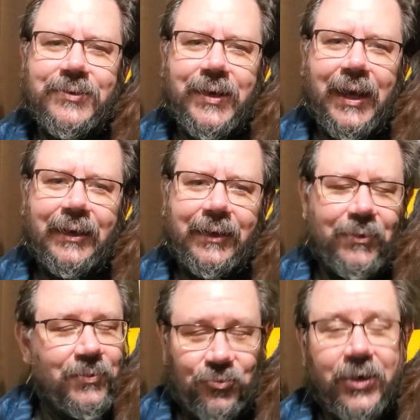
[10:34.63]
candy,
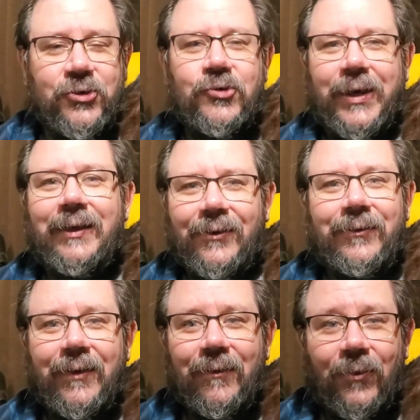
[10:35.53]
trick or treat,
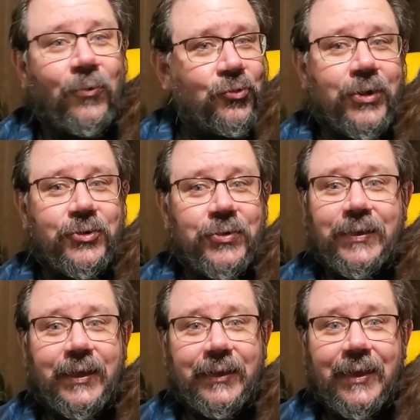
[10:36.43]
the whole trick or
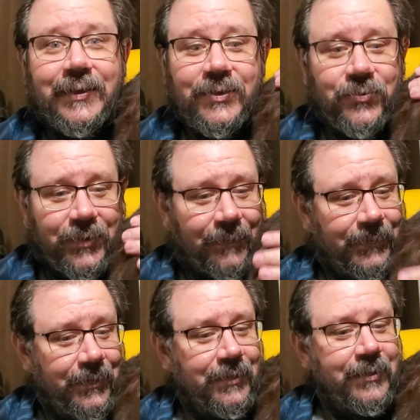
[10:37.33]
treat thing, that sort of thing."
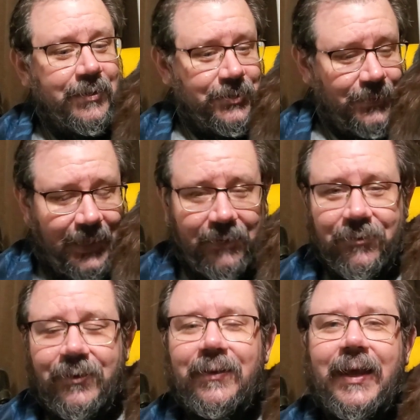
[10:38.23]
So I gave
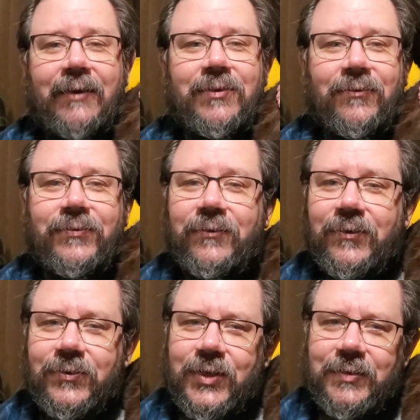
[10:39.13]
her the
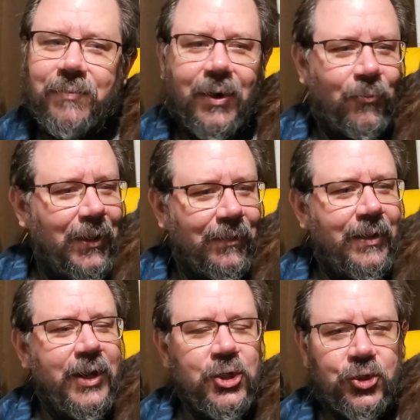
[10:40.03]
full size bar. Well,
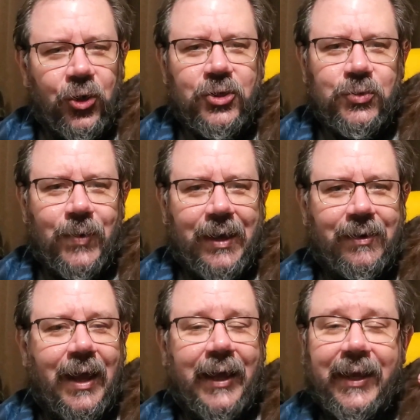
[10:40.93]
she turns
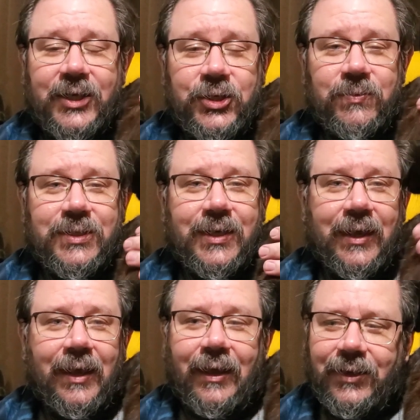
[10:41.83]
around. I guess she was
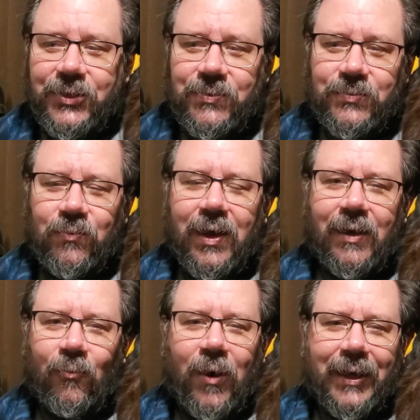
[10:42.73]

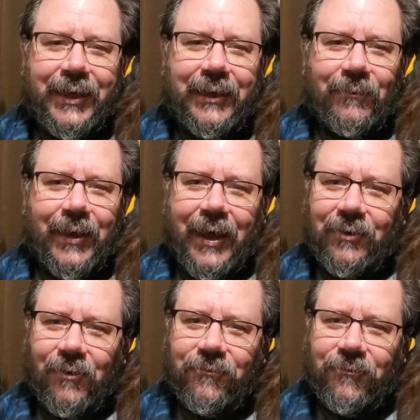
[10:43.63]
walking away, and
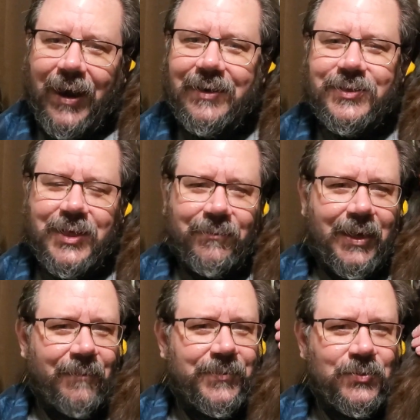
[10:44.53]
her friend's
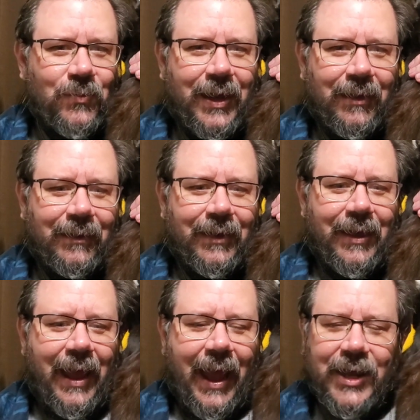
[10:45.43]
coming up as well,
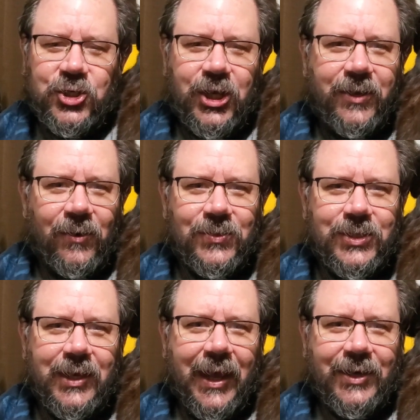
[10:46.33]
And she
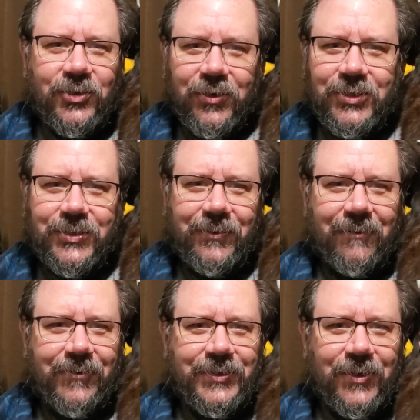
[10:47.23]
goes and turns to her
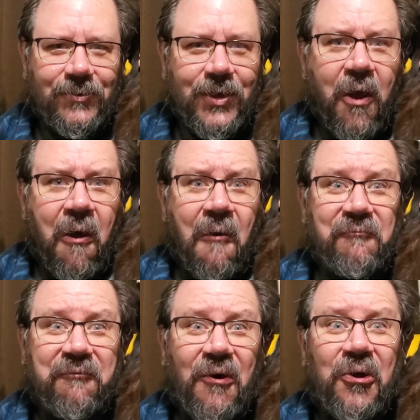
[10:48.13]
friends and goes,
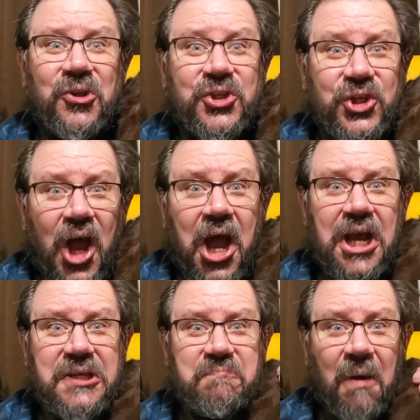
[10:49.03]

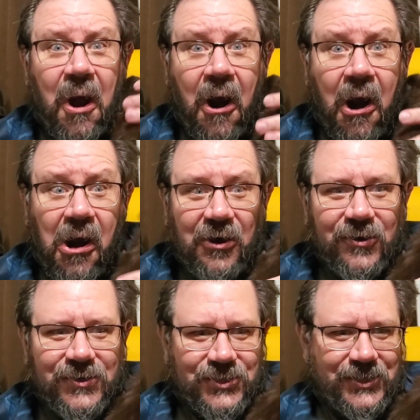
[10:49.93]
"Full-size
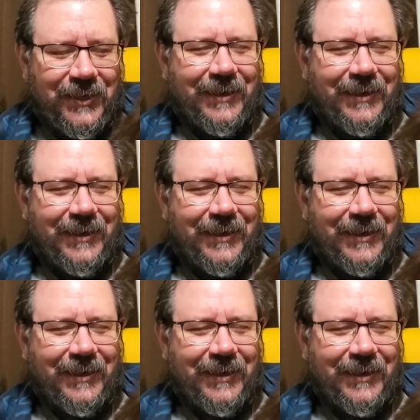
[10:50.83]
bars!"